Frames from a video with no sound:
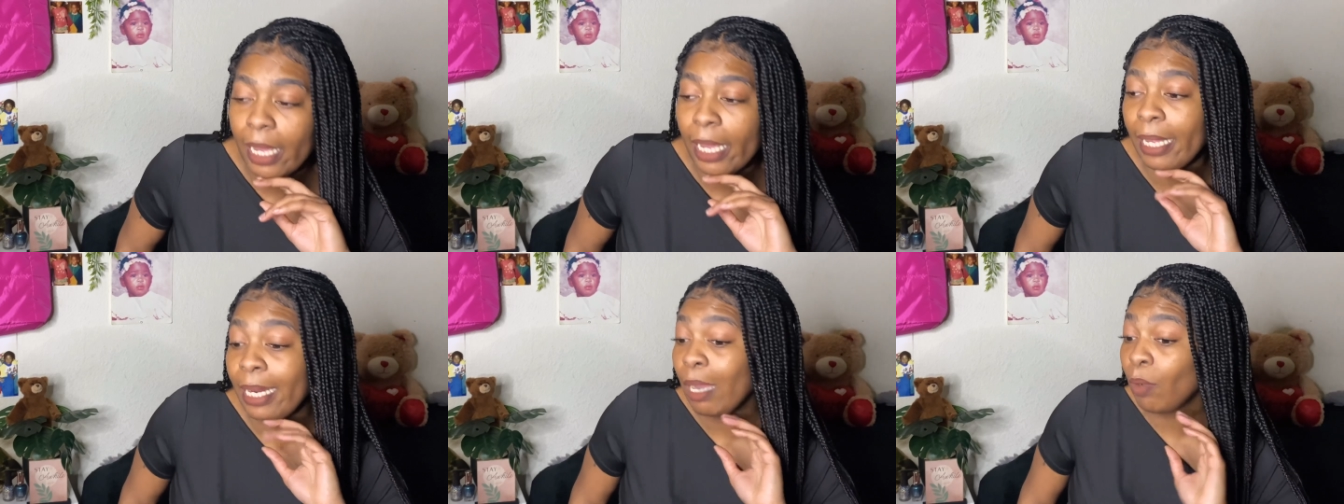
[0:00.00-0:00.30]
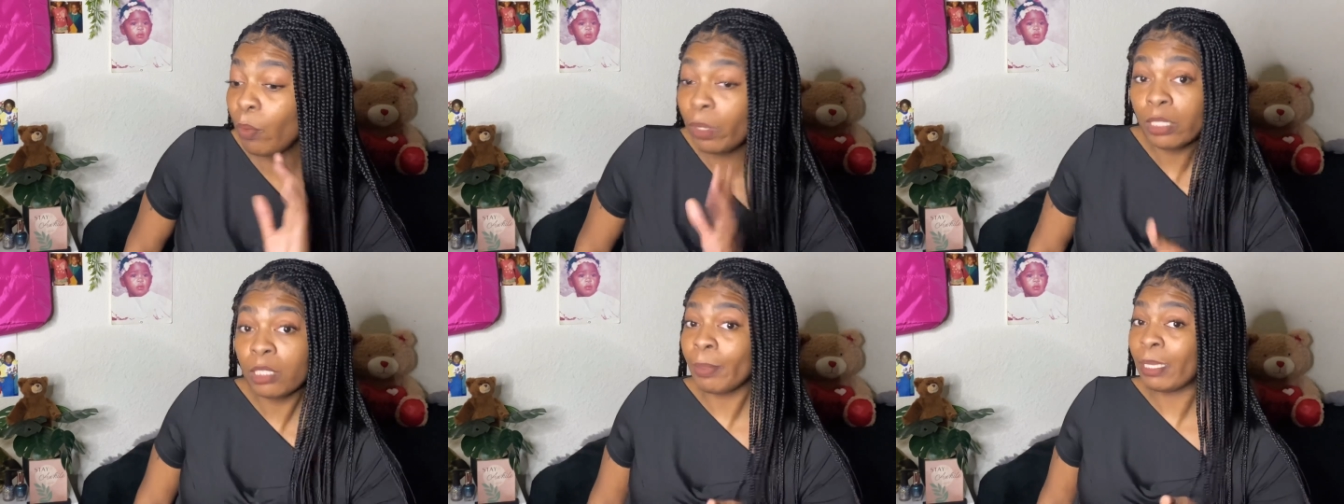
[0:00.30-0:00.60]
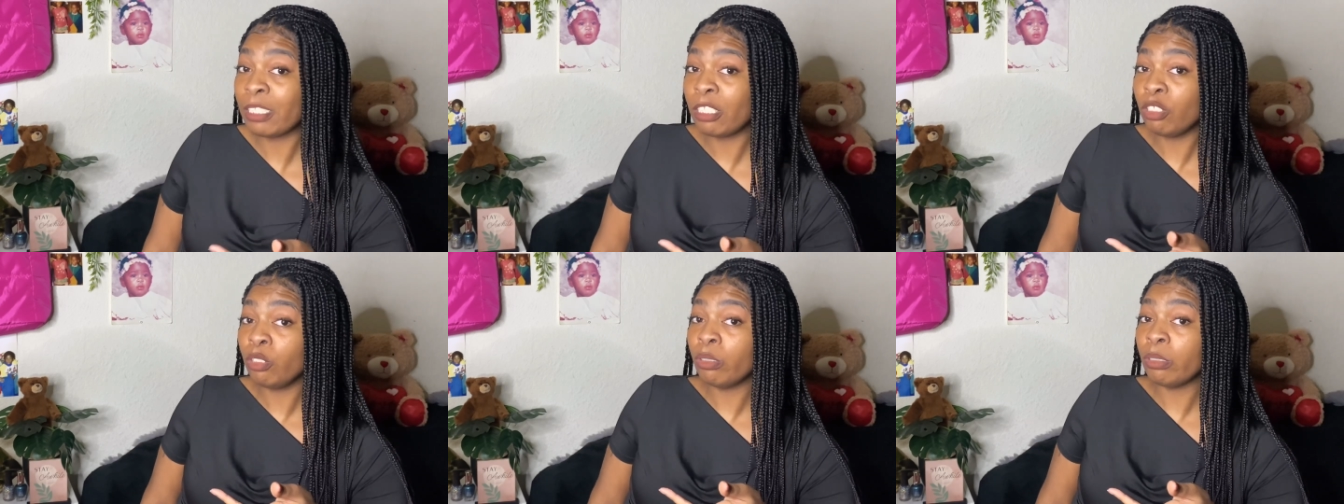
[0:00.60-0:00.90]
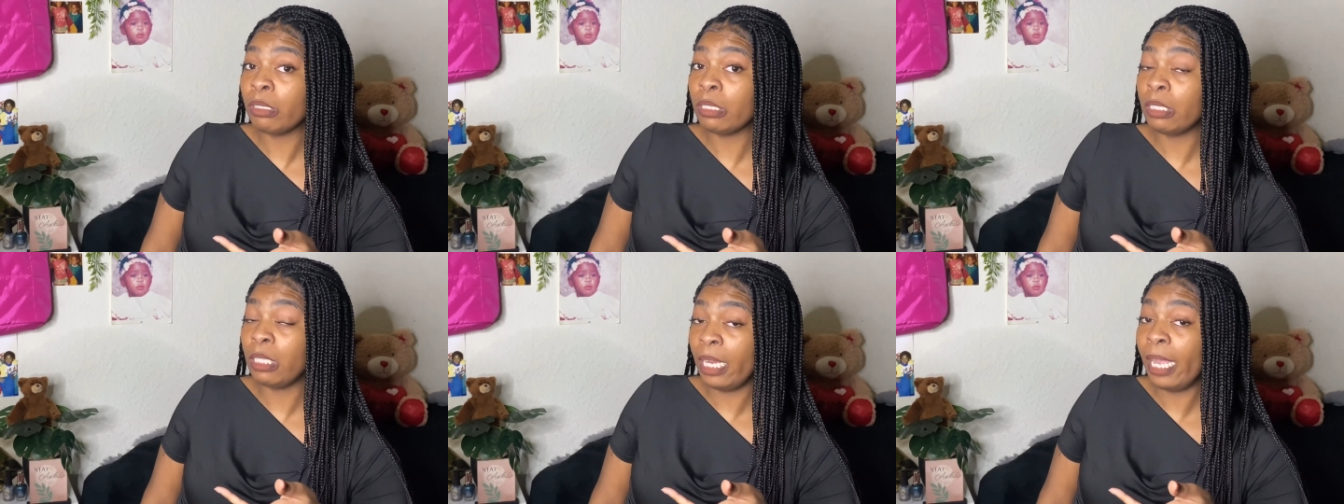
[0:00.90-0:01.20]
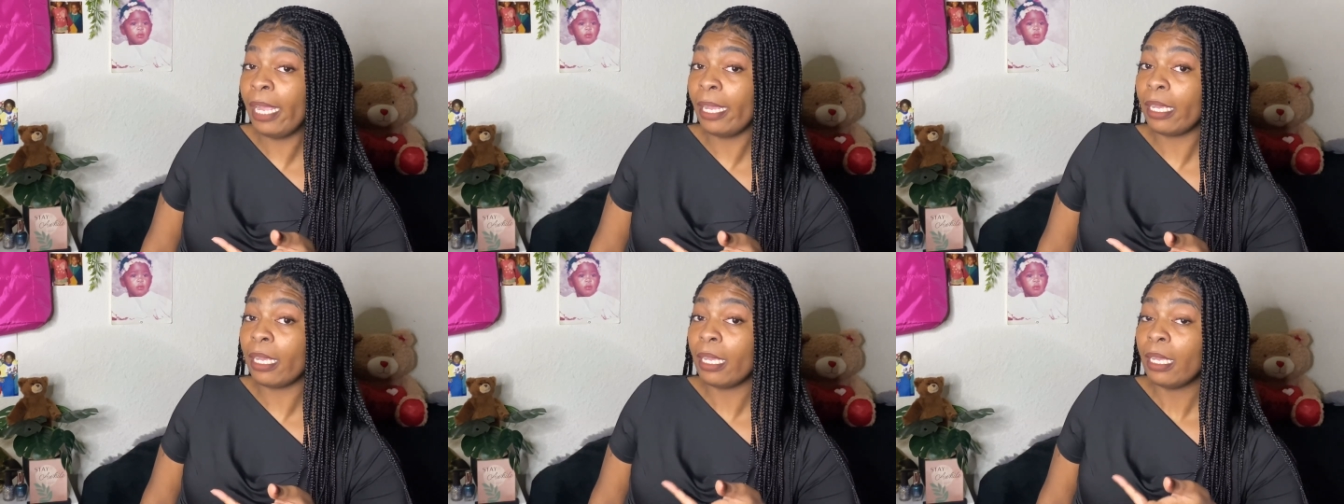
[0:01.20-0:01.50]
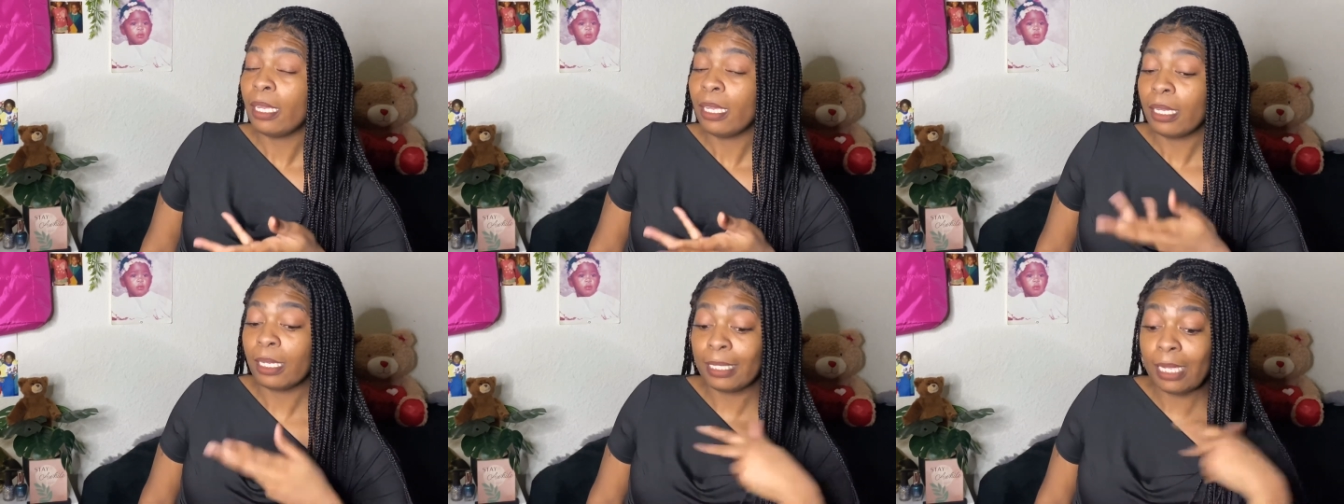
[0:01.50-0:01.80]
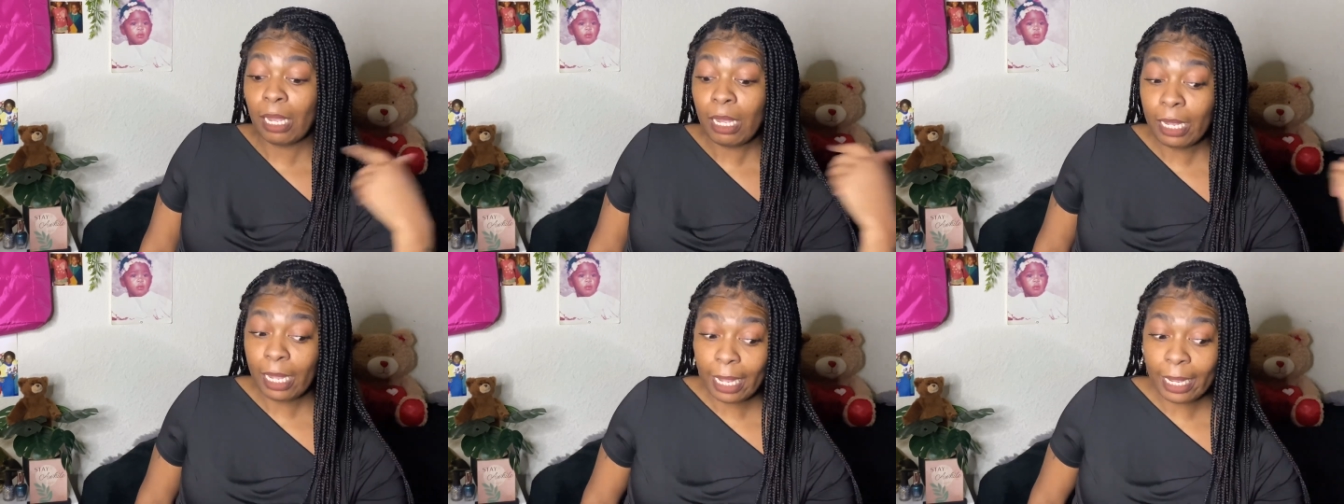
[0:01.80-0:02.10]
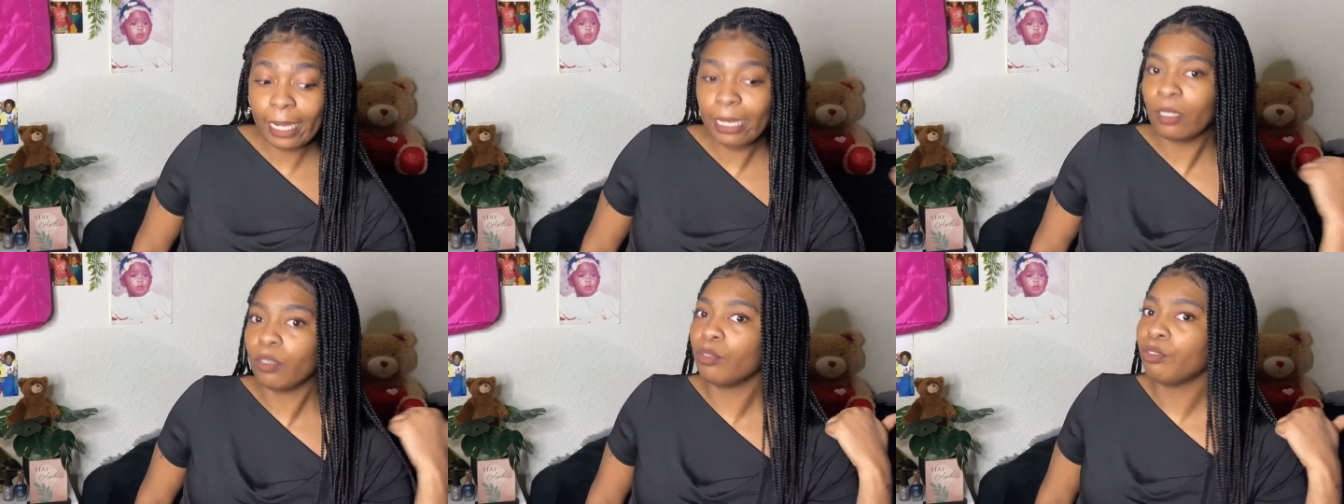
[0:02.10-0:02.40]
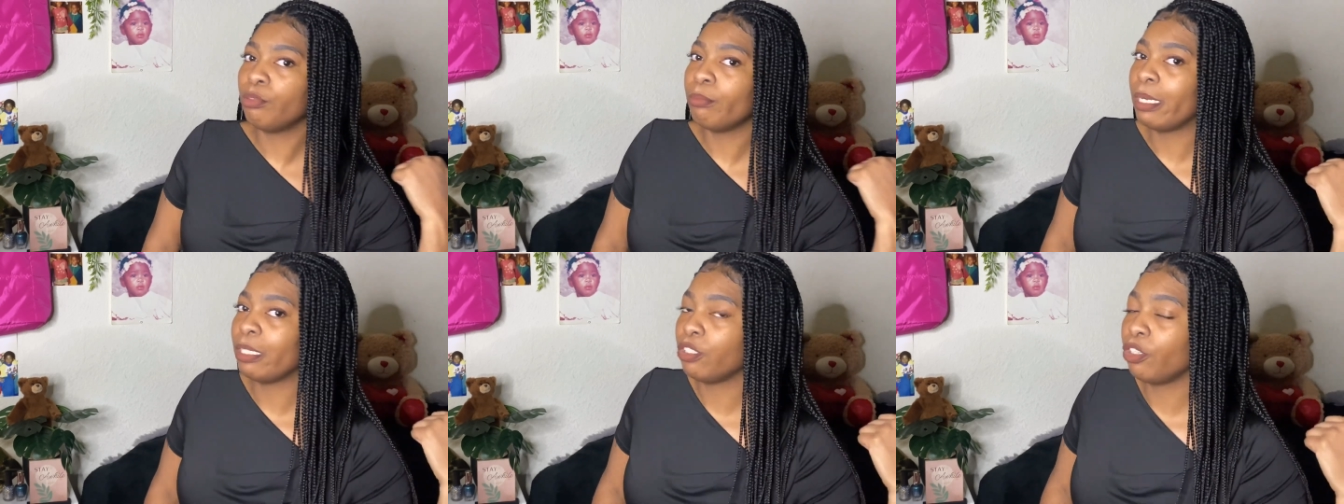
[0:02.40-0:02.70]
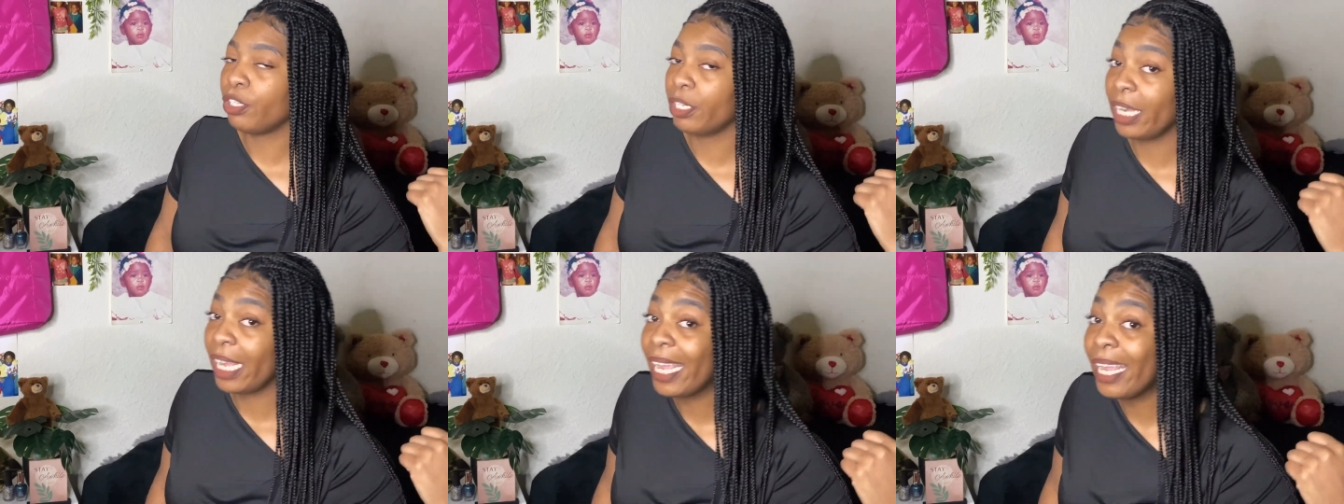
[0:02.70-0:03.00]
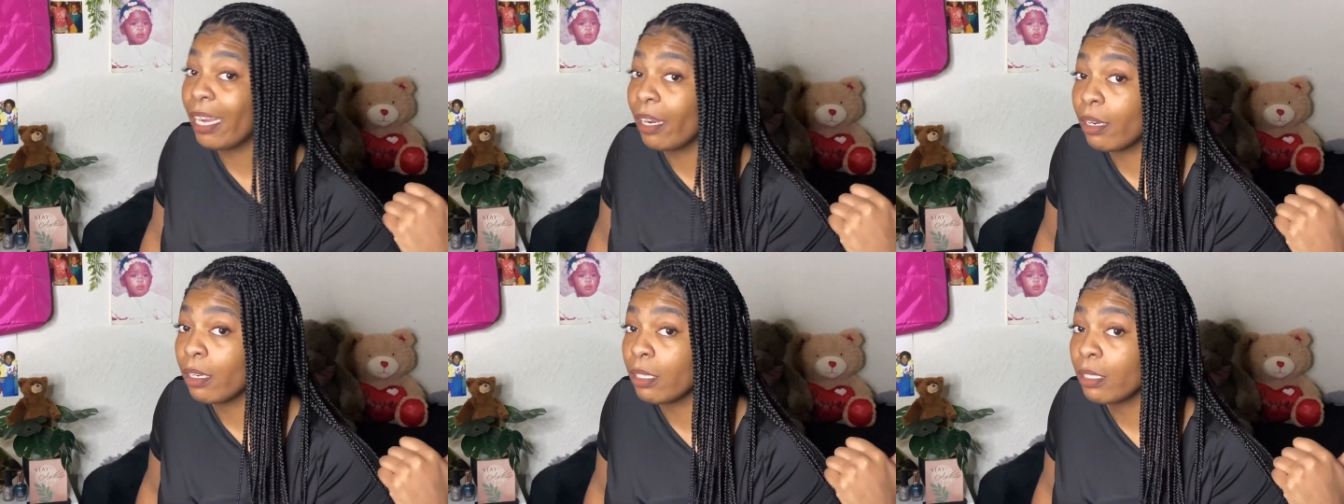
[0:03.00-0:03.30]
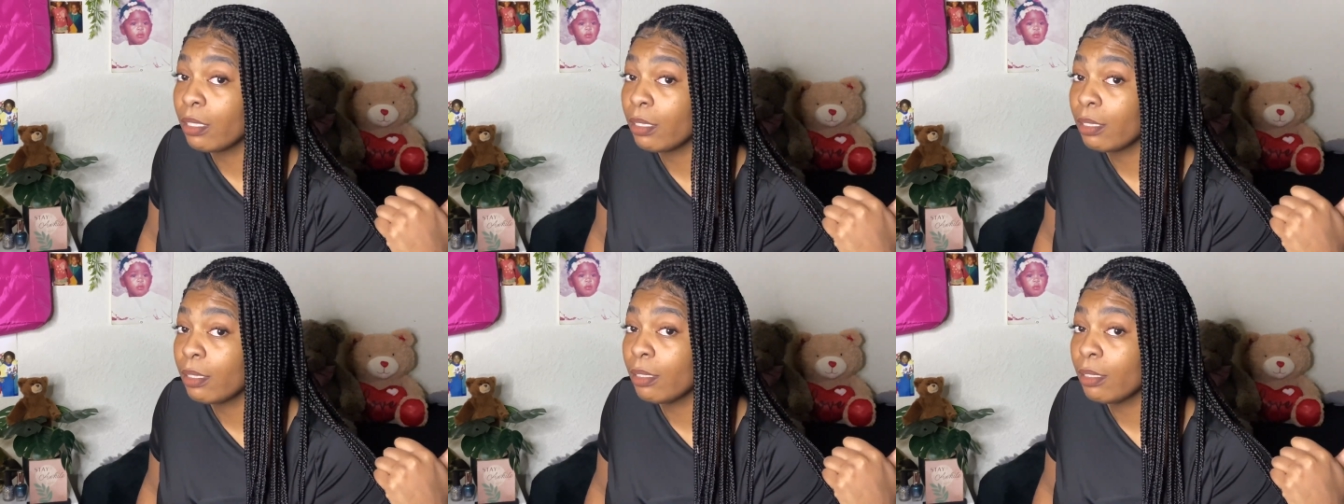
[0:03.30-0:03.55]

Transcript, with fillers: and I was about to do it today because I, I gotta go do my daughter hair.